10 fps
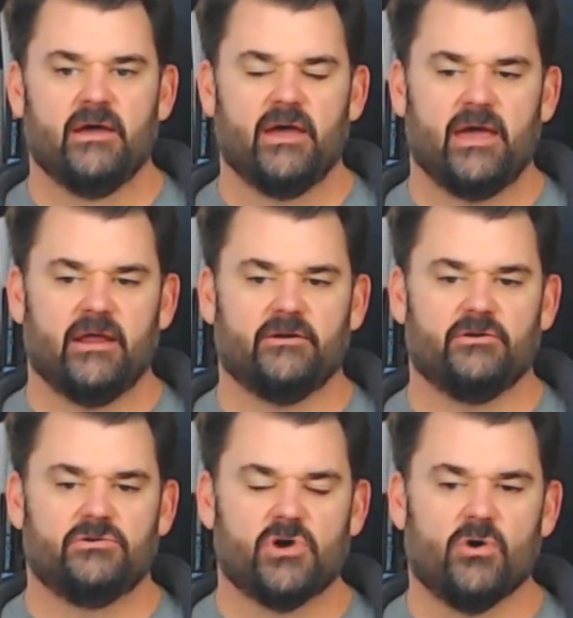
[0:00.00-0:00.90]

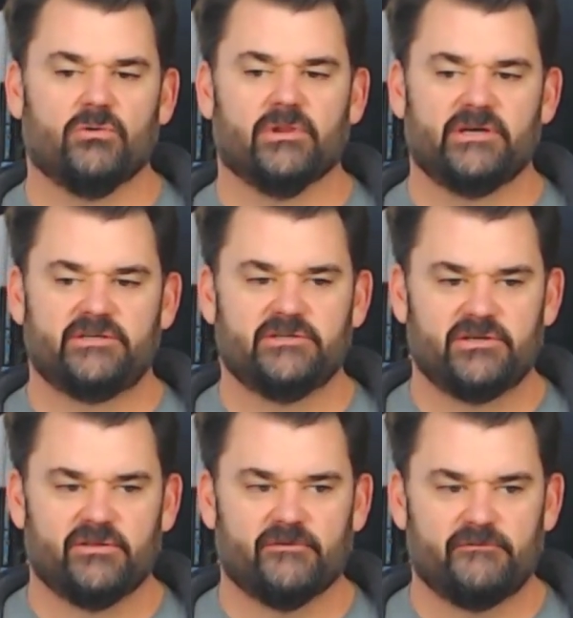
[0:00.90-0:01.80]
And don't listen to
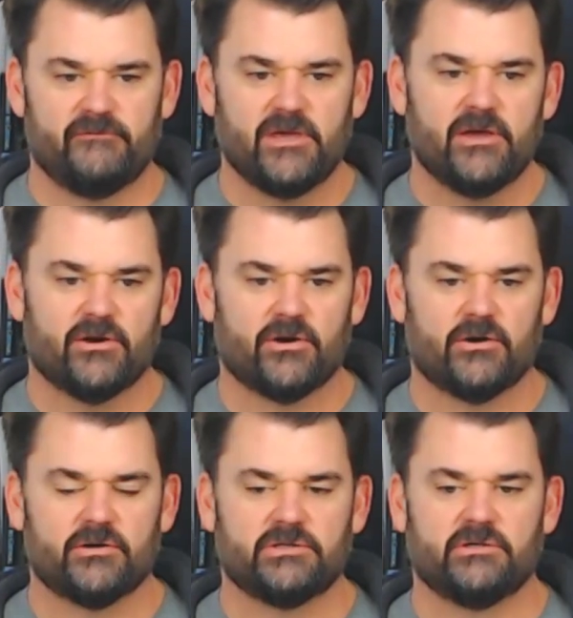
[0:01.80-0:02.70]
the
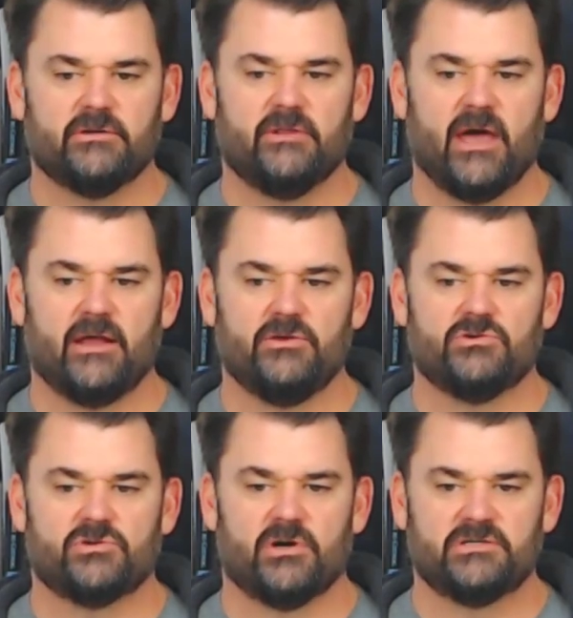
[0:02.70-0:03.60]
fears that you
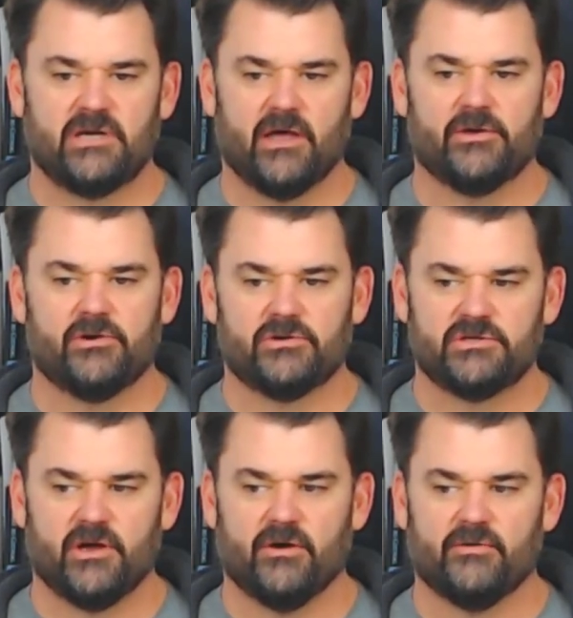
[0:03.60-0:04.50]
start telling
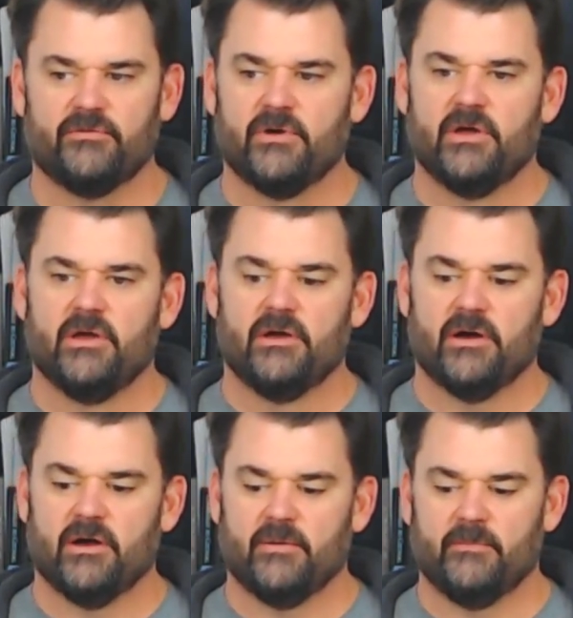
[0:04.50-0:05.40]
yourself
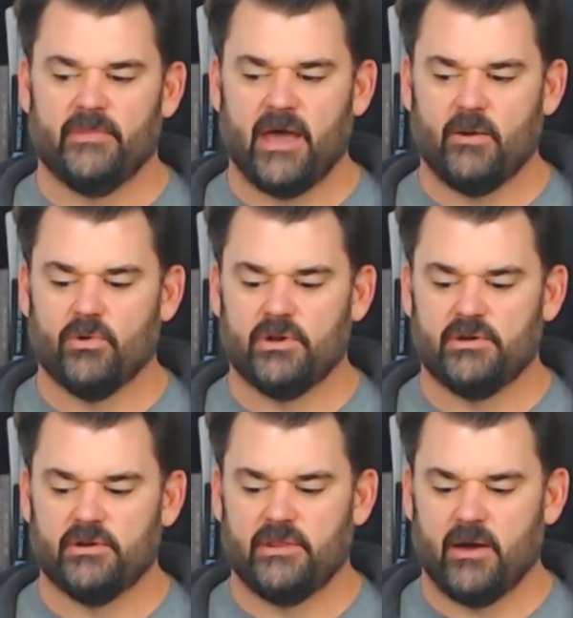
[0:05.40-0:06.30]
that
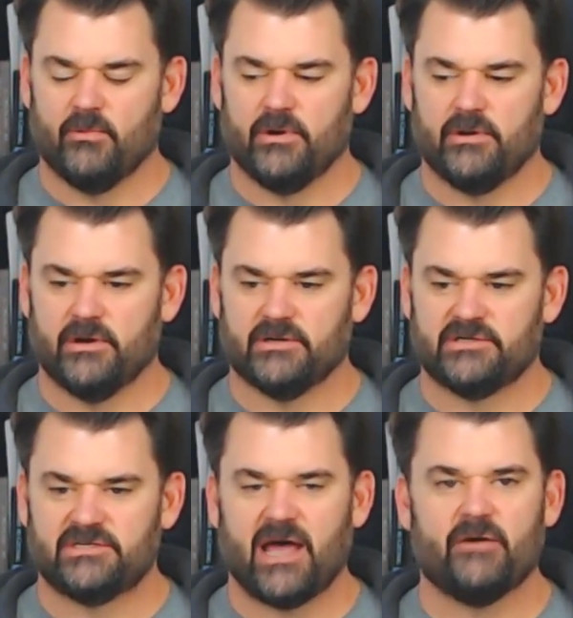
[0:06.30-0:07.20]
would
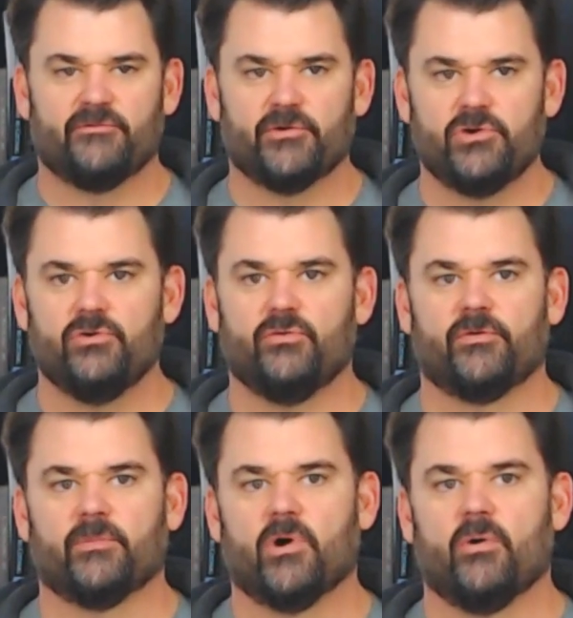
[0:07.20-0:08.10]
stifle you
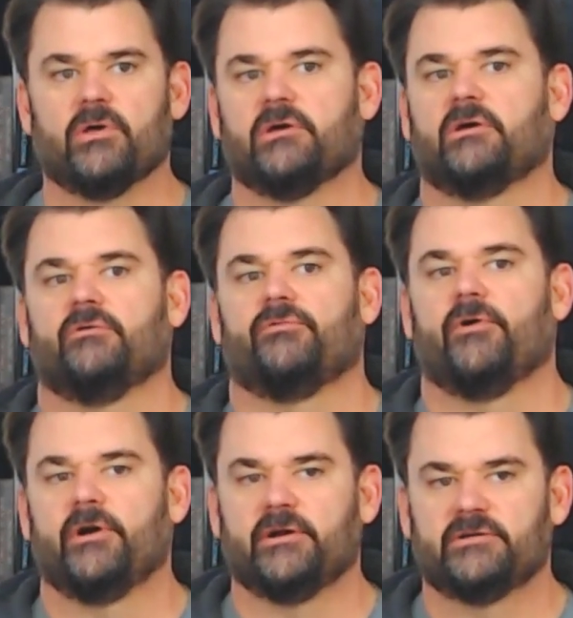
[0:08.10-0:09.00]
from going and
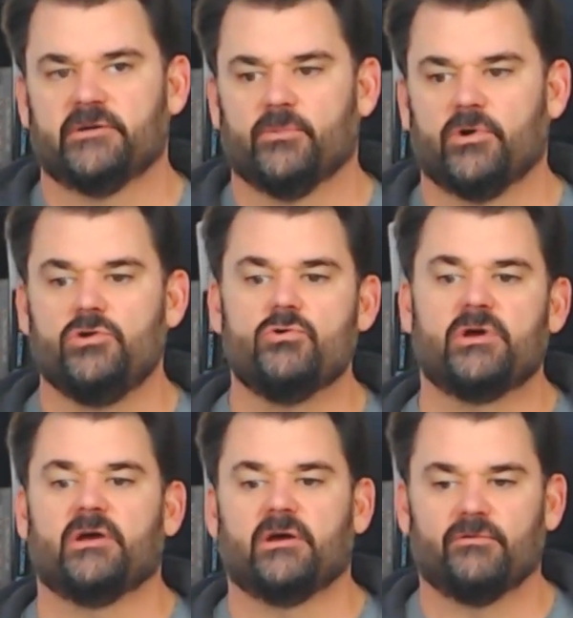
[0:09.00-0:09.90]
confronting someone. You
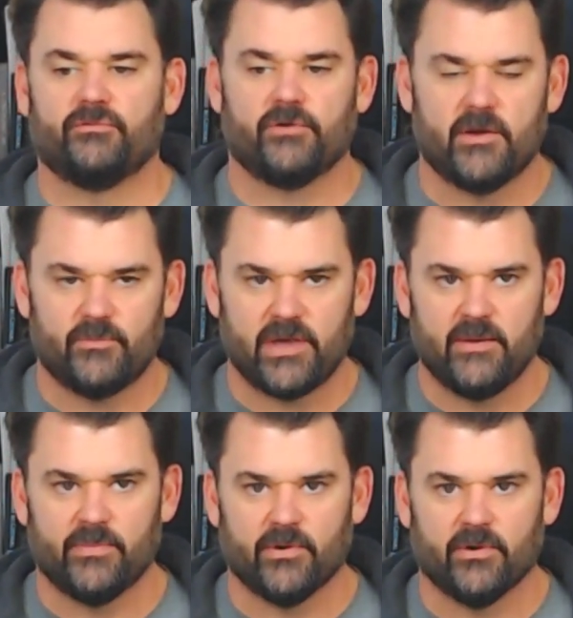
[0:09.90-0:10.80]
can confront
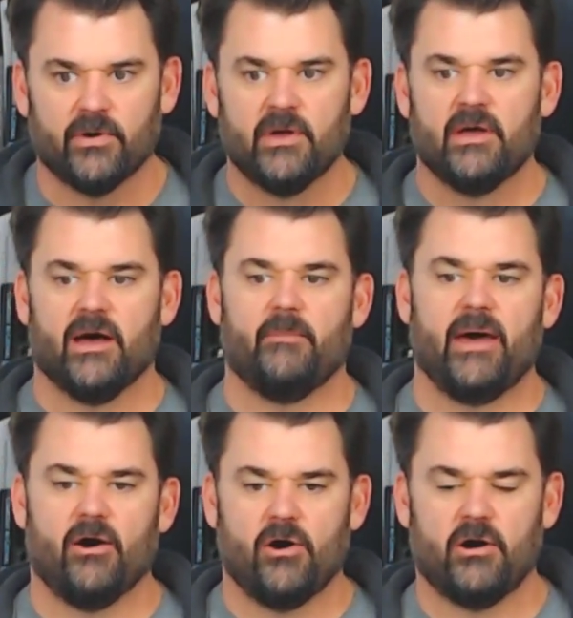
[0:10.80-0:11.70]
people
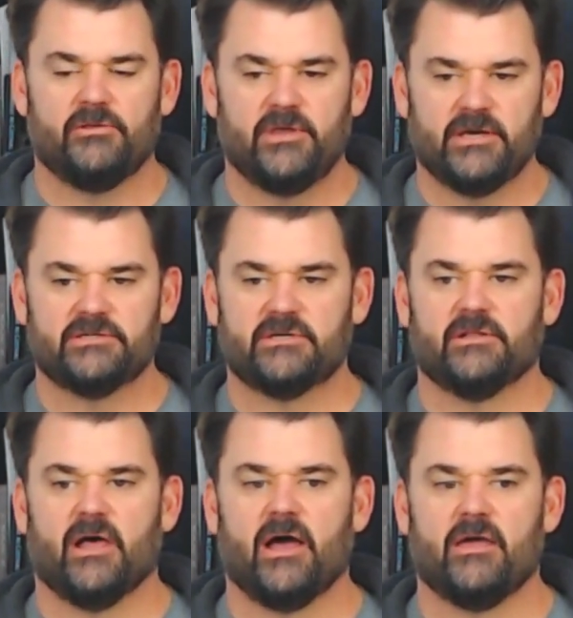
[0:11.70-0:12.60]
about hard things in
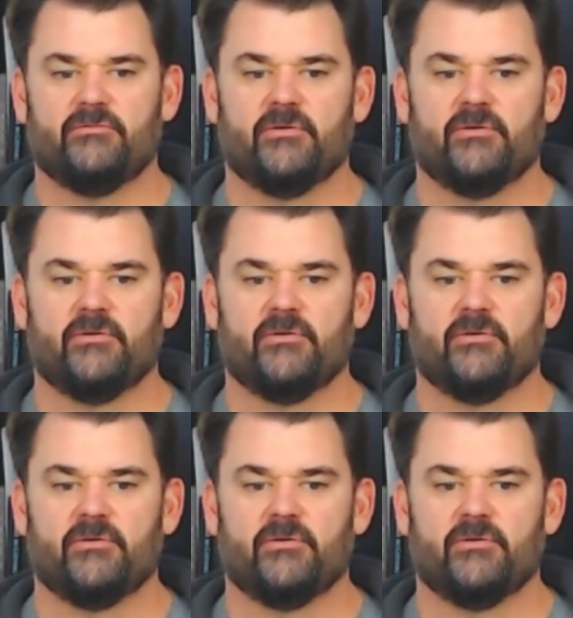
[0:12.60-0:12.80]
life,